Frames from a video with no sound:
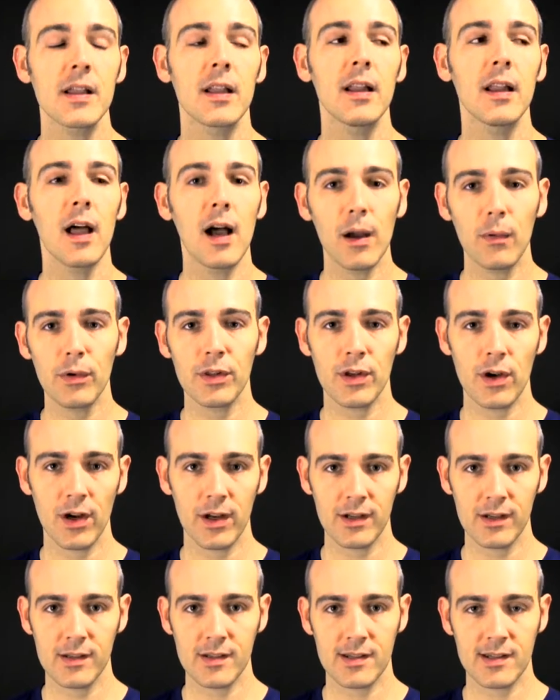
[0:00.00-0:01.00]
a lot with
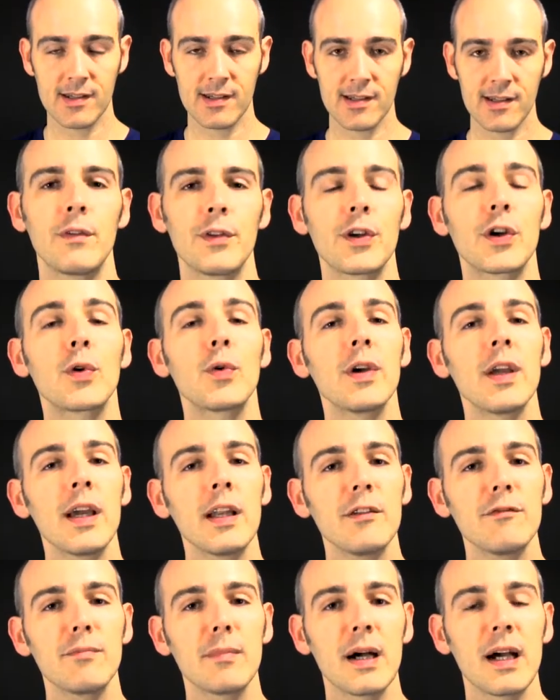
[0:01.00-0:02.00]
artists. For the
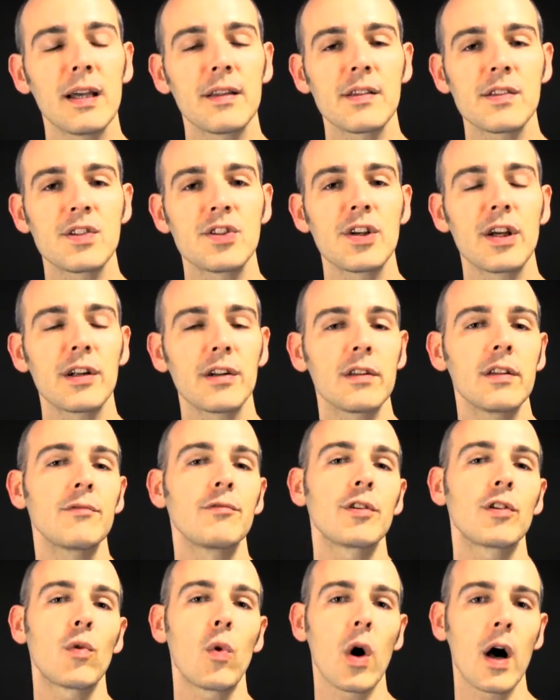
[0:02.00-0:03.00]
creative mind, this generally
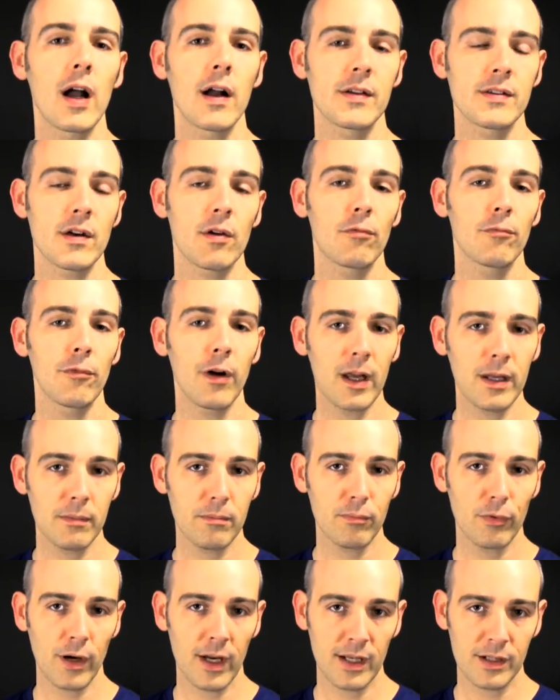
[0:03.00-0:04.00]
requires a
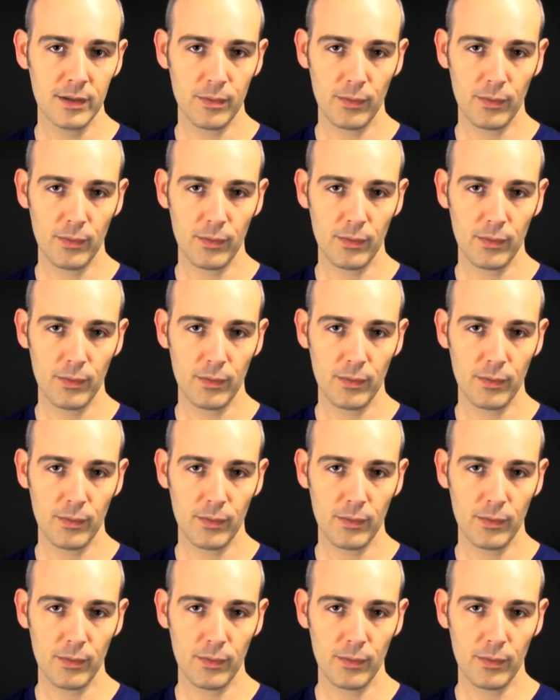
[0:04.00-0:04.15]
right-brained